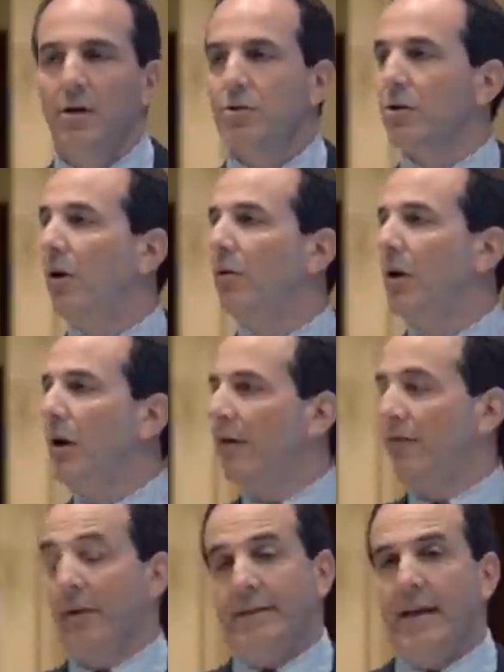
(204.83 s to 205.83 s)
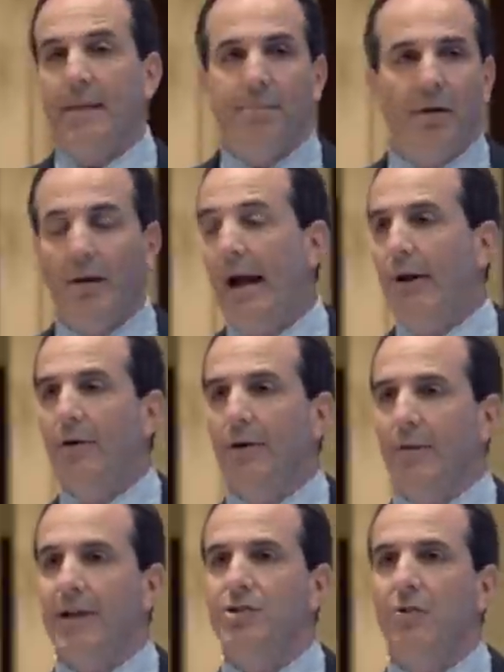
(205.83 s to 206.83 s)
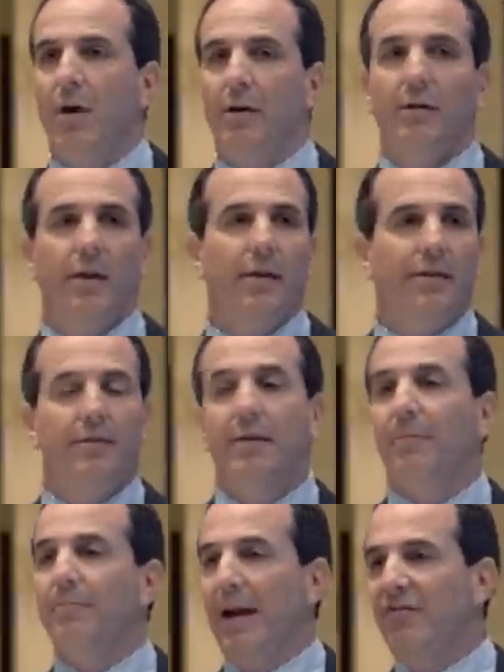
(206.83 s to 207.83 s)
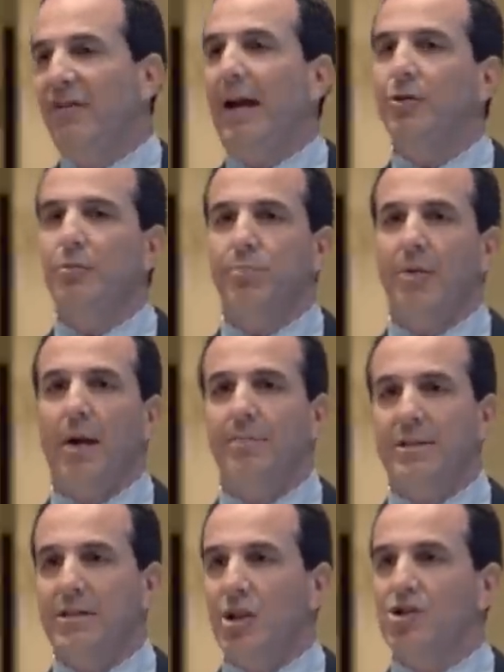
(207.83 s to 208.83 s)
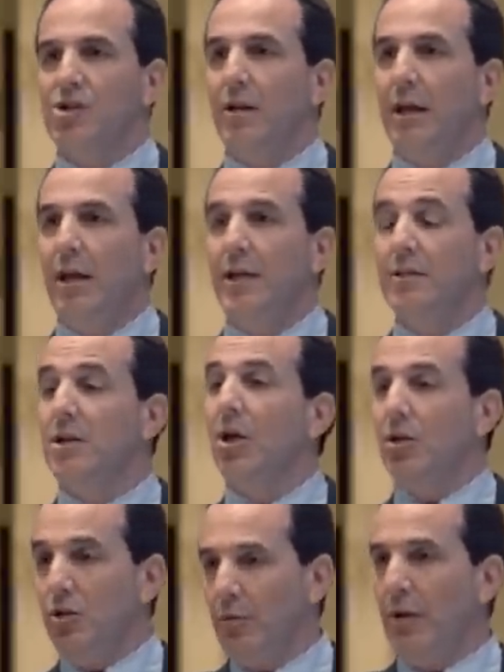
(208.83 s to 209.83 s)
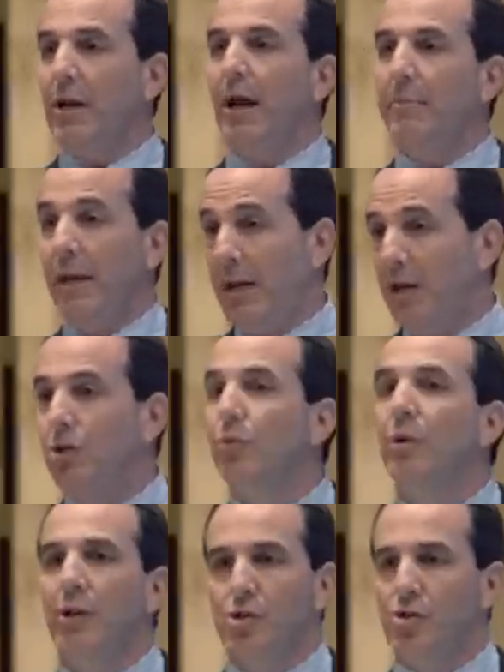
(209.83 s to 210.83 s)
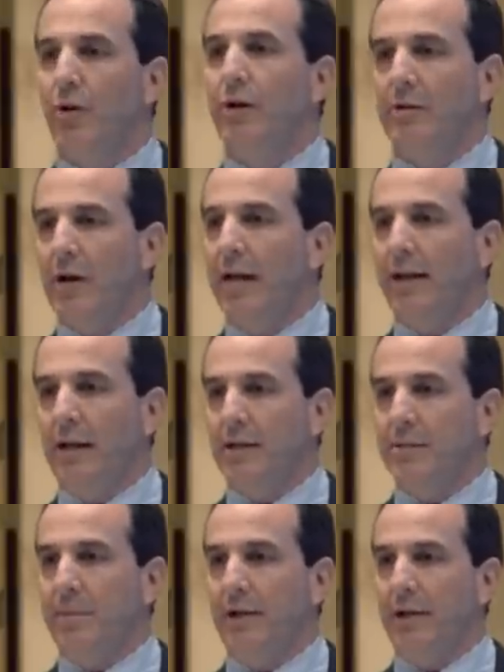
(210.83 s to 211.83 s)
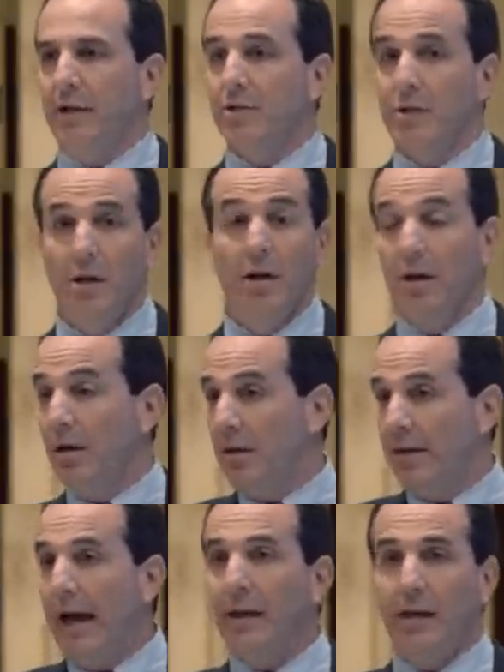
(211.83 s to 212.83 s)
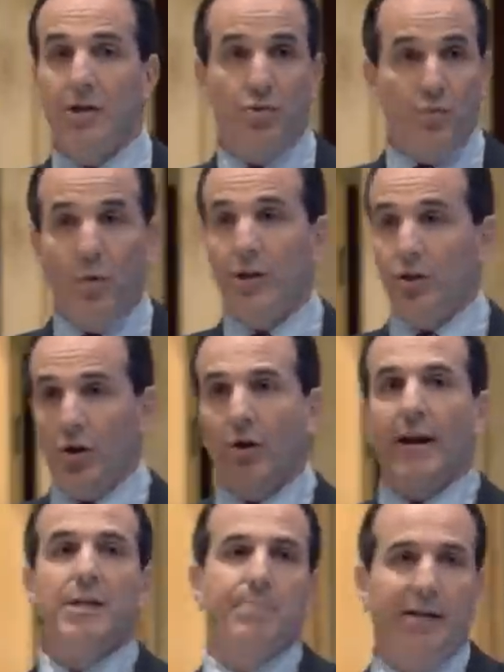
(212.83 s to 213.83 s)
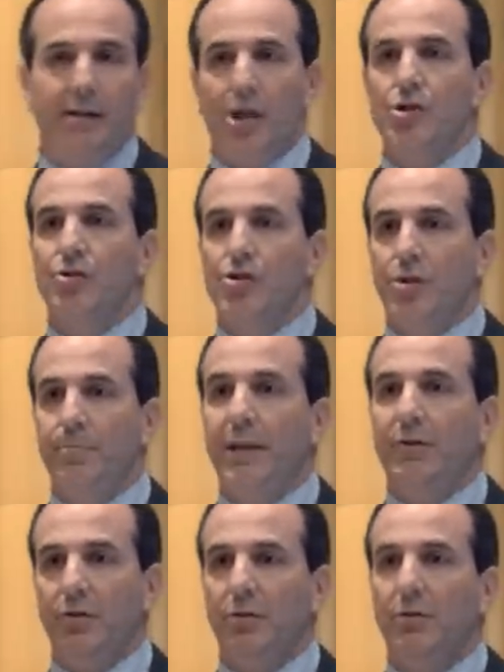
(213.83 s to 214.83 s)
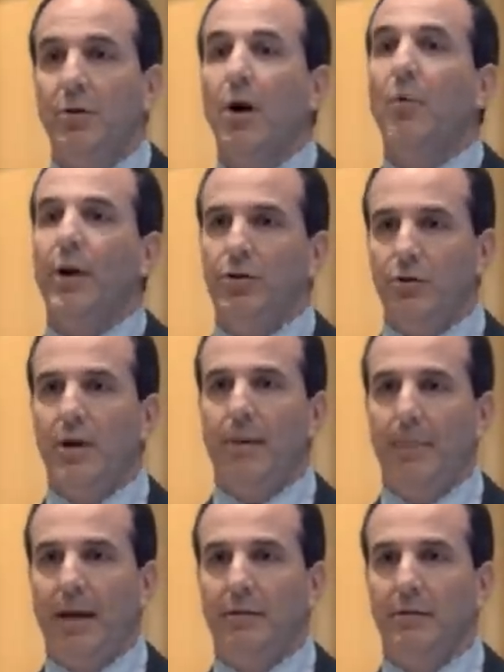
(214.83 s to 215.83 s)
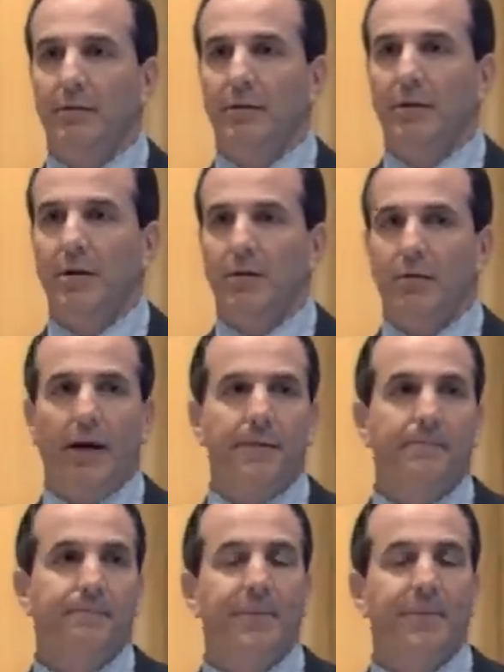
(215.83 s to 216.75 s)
So, for example, I own a restaurant. My value proposition is you will come in and you will enjoy your dining experience. That is what your expectation should be too when you come in, right?